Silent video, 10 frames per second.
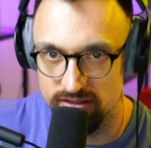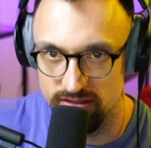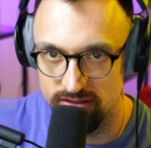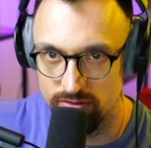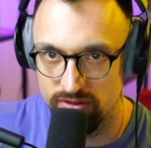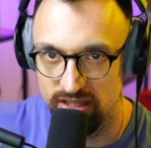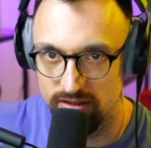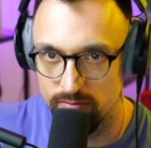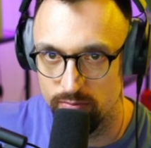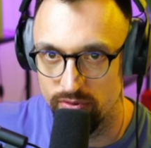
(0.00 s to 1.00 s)
You
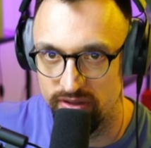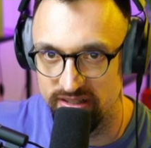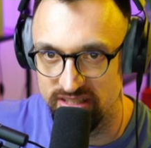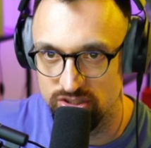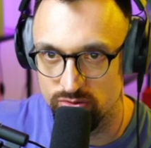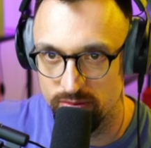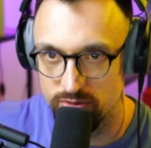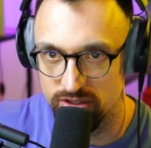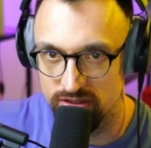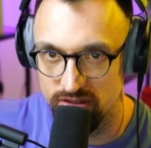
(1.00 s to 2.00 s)
can put there a
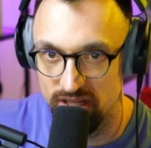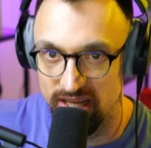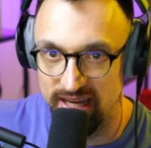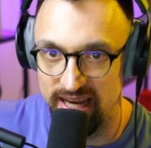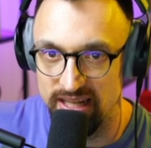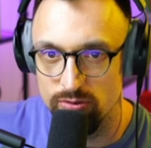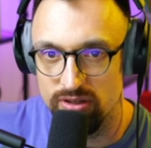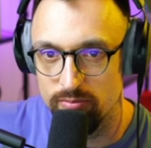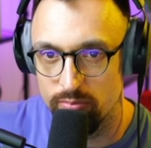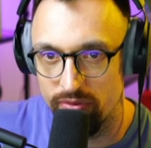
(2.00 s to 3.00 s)
description and you
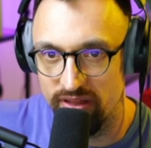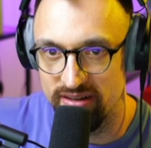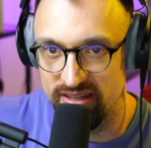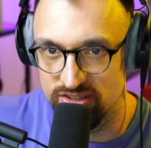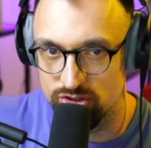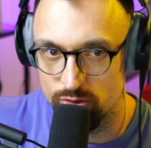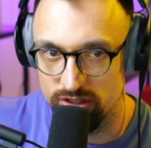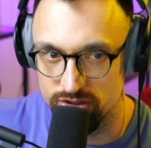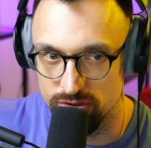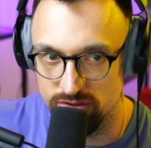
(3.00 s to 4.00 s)
can put there
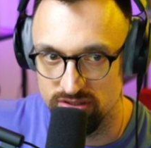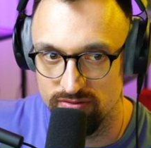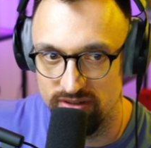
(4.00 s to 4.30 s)
instructions.